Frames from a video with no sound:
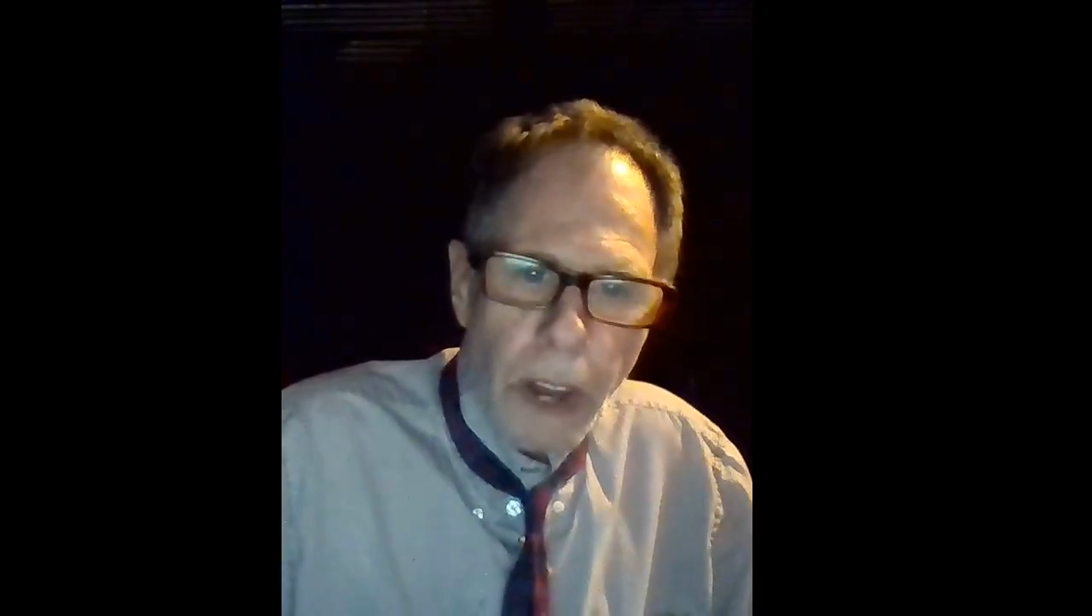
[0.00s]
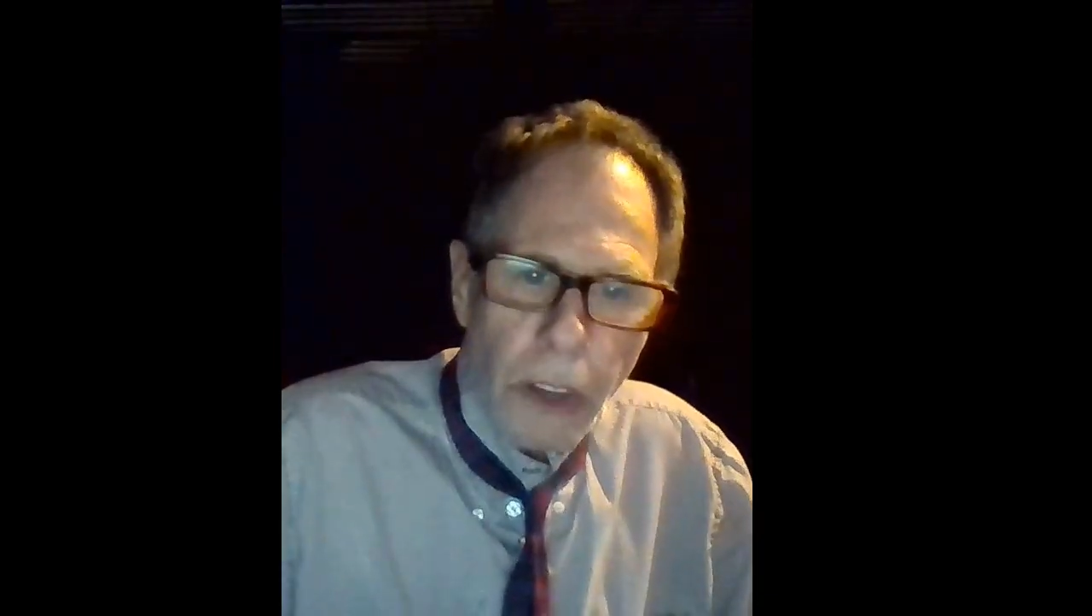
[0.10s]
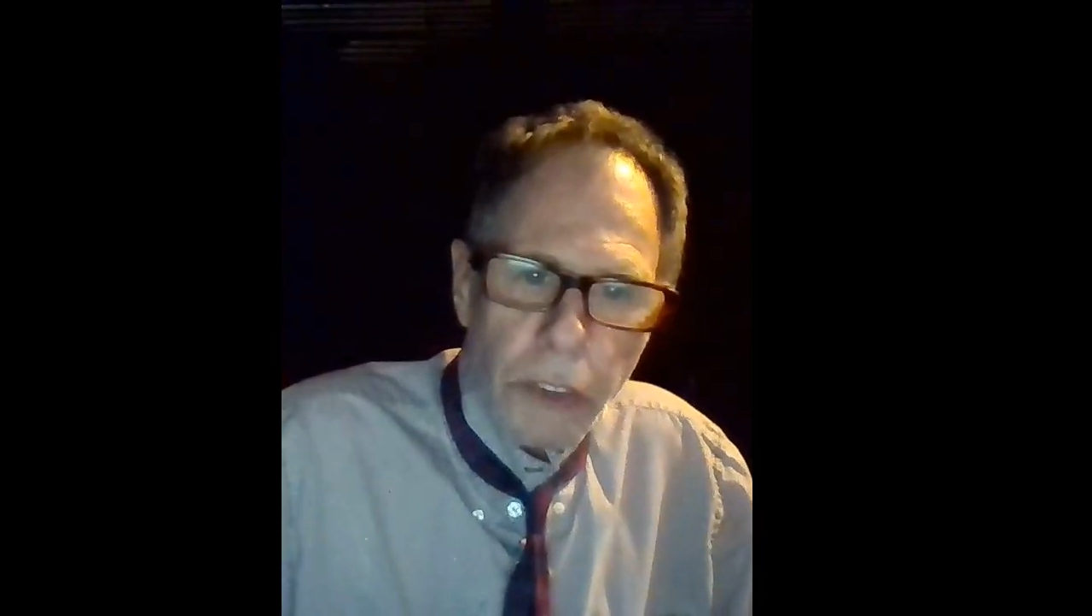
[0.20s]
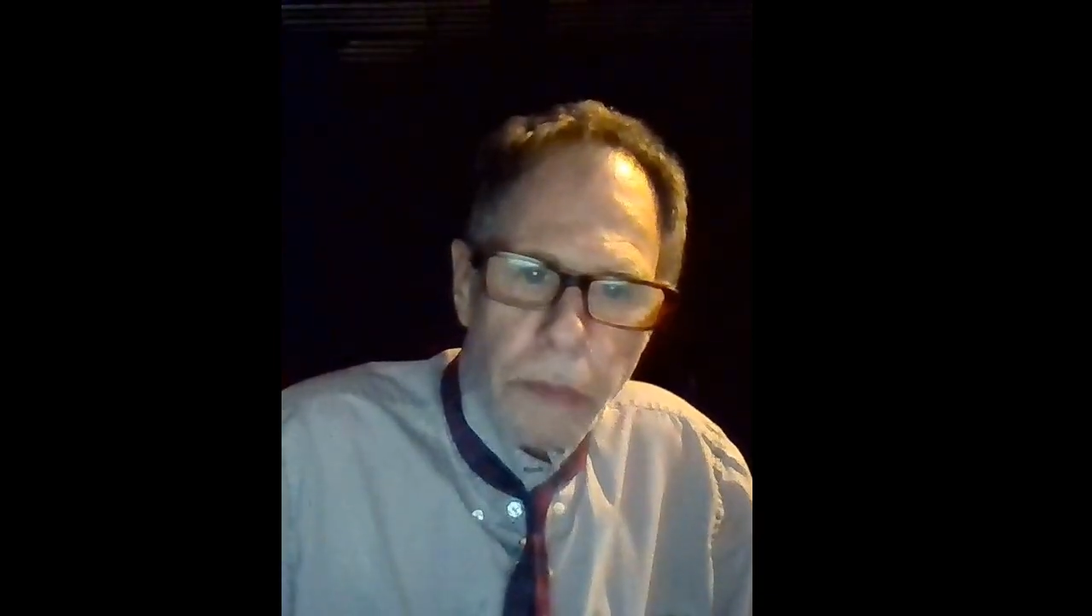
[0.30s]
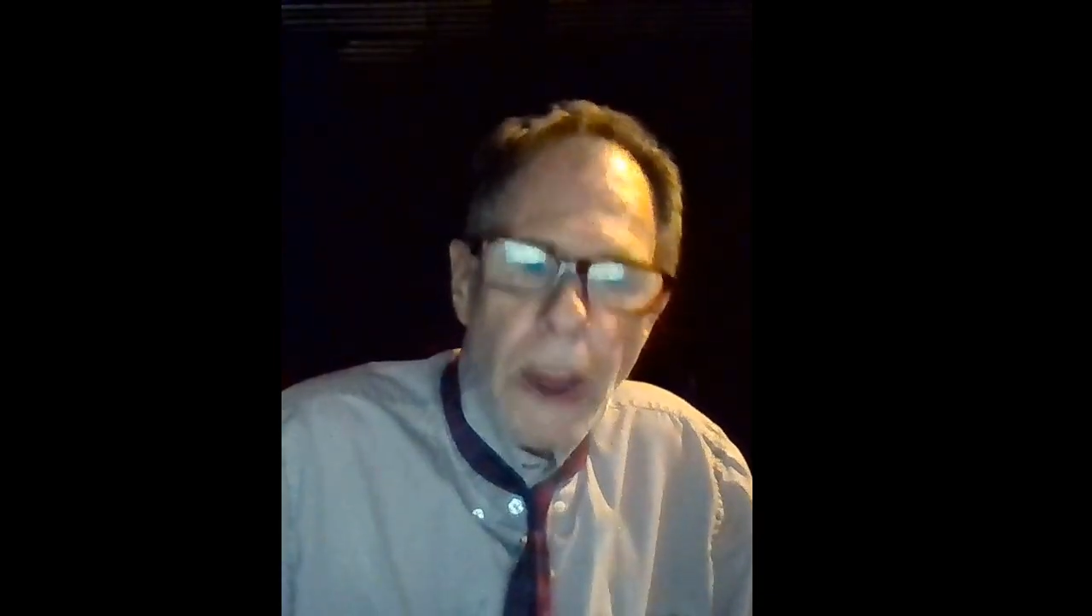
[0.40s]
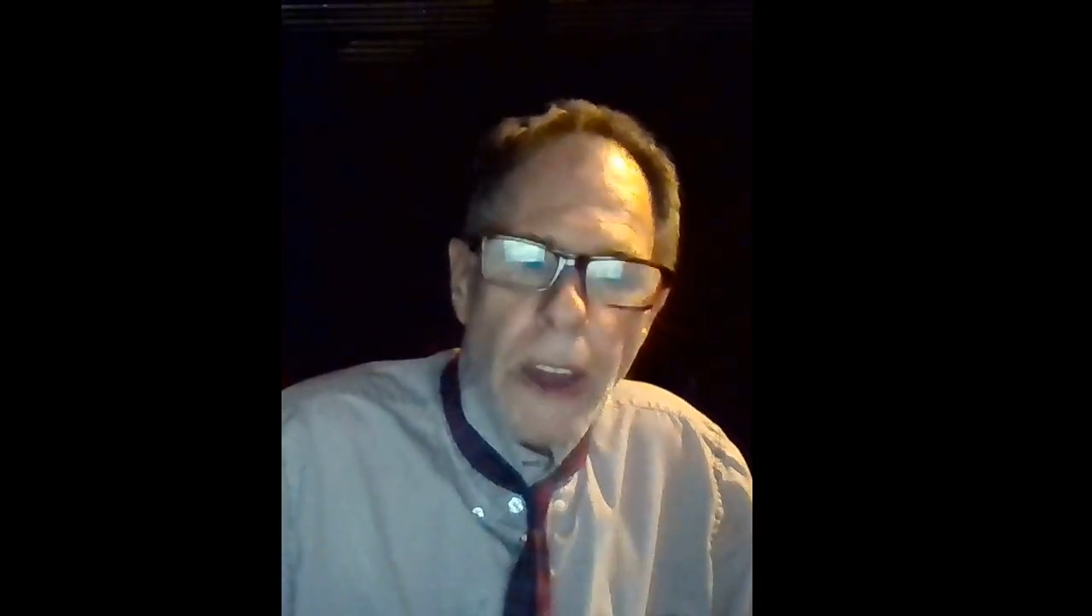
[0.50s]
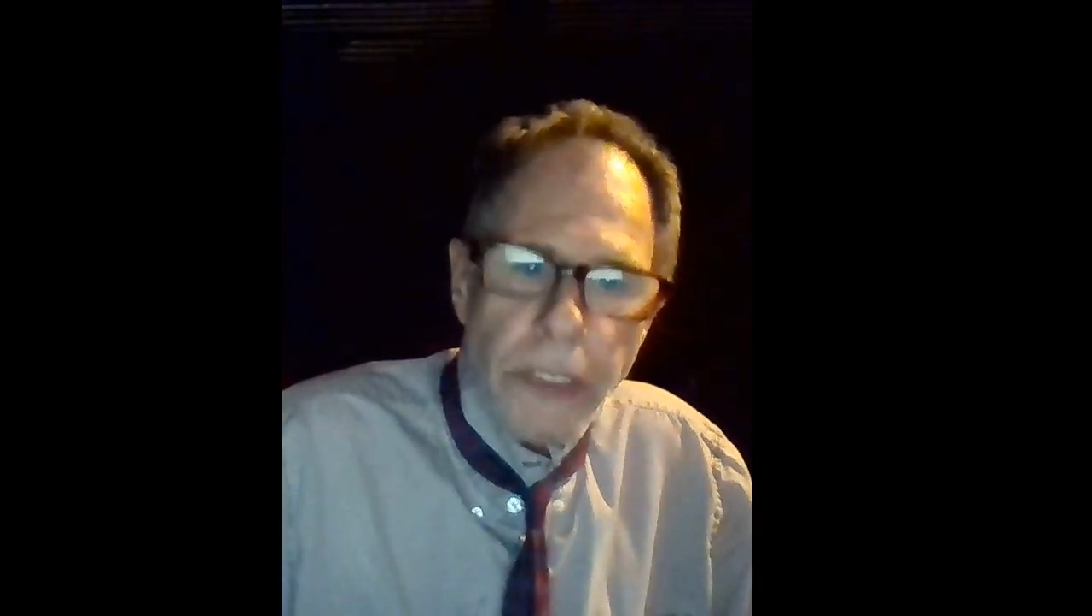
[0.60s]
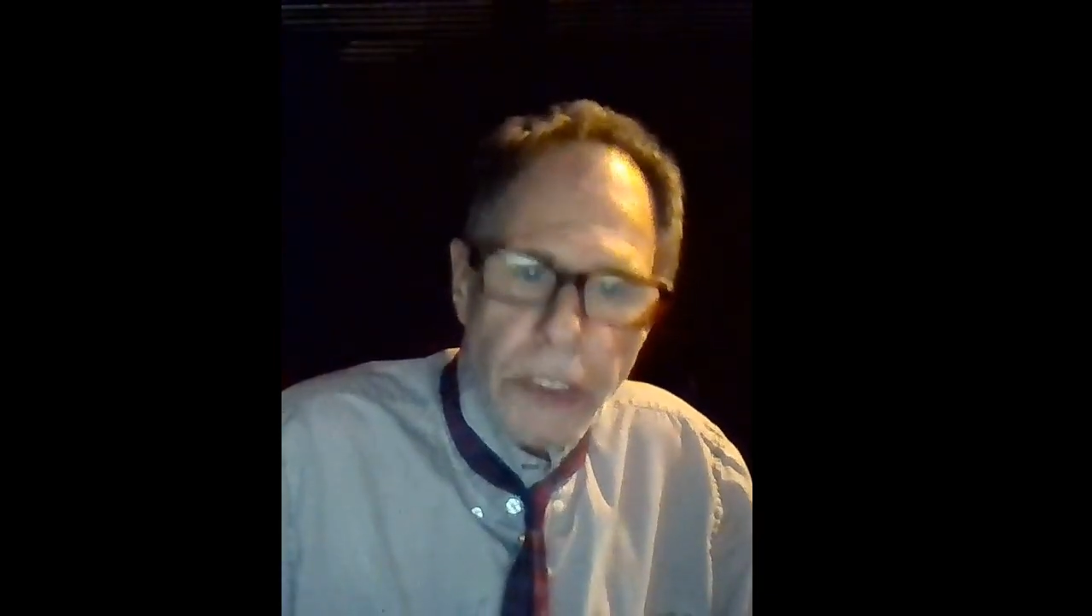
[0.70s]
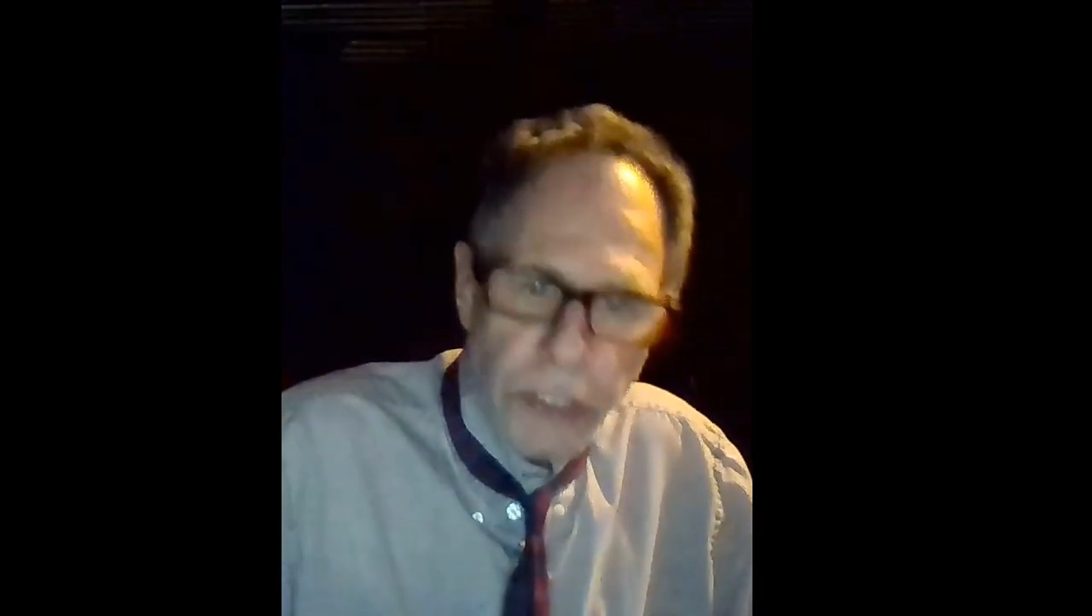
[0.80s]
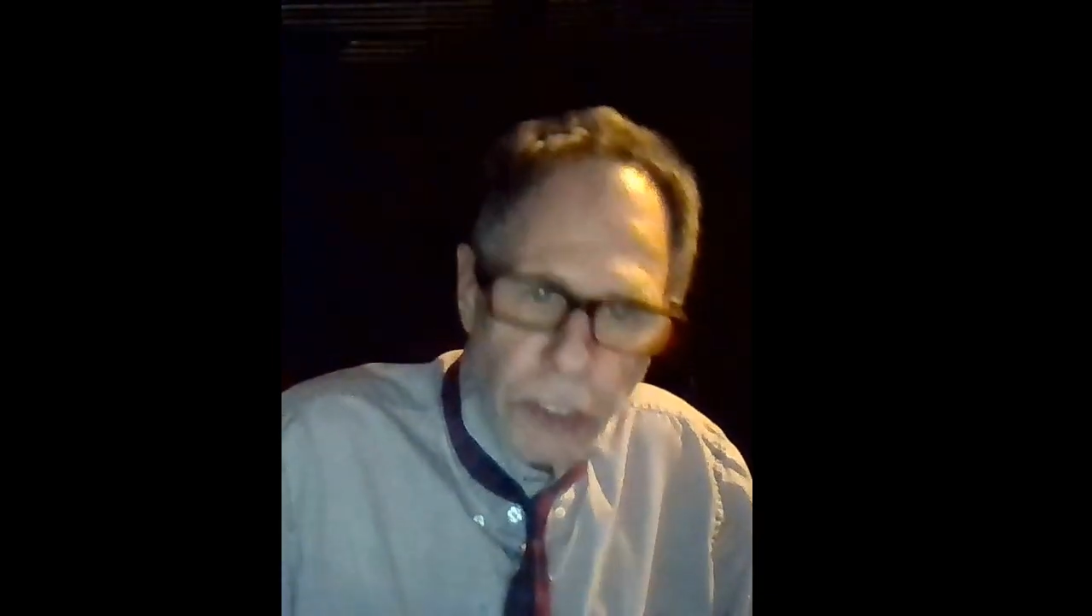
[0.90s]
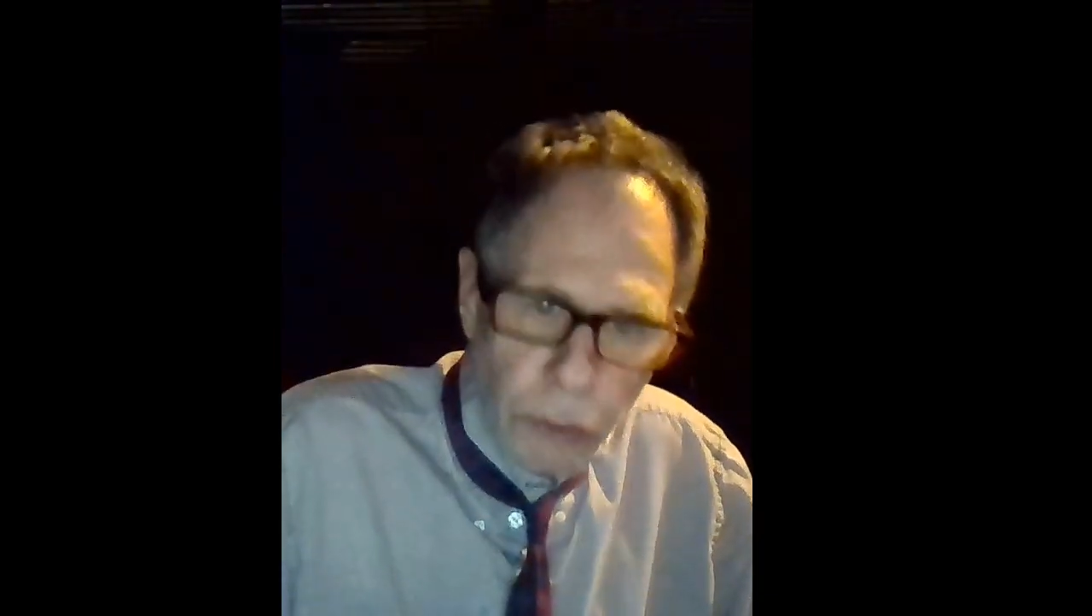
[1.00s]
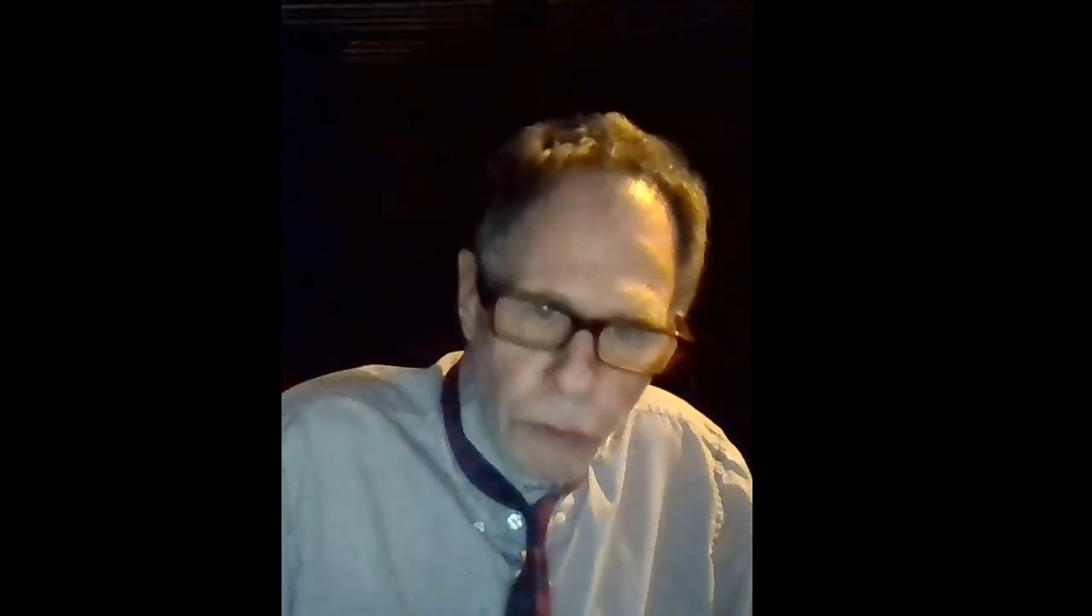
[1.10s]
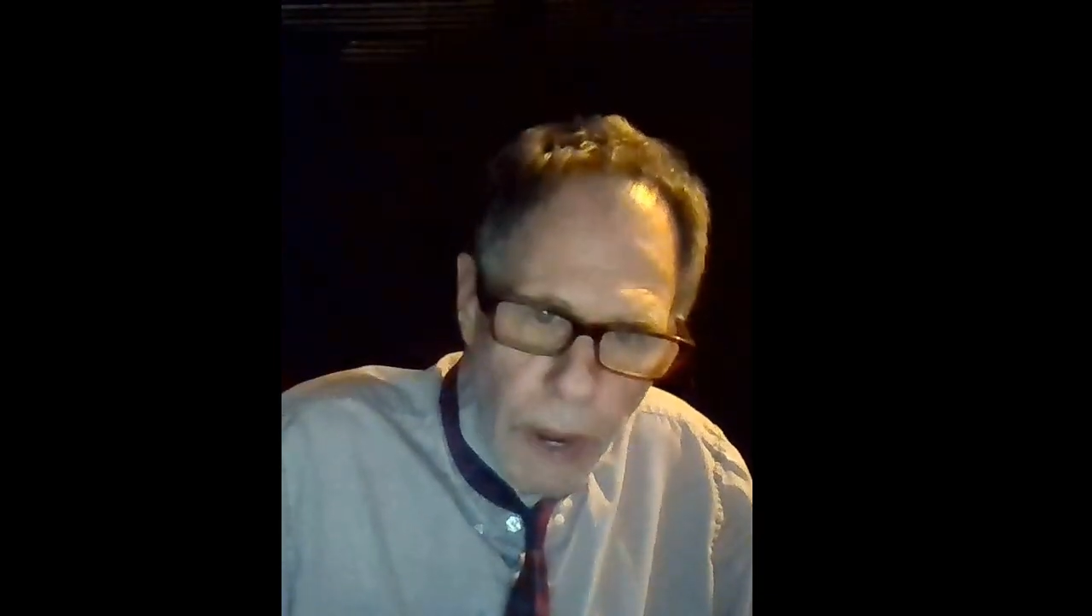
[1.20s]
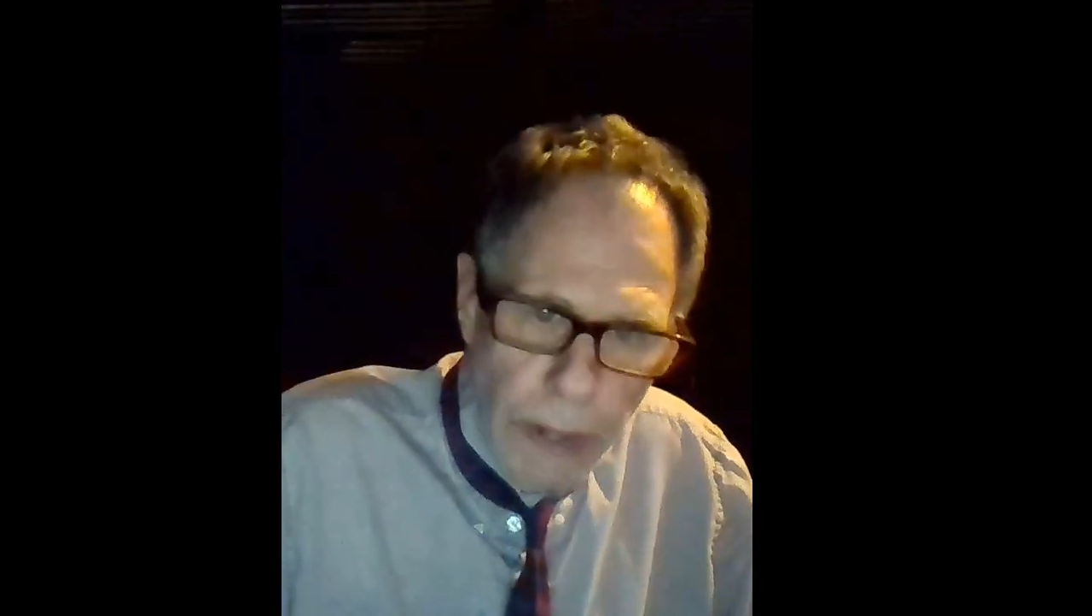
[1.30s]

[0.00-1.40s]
Miles Mathis's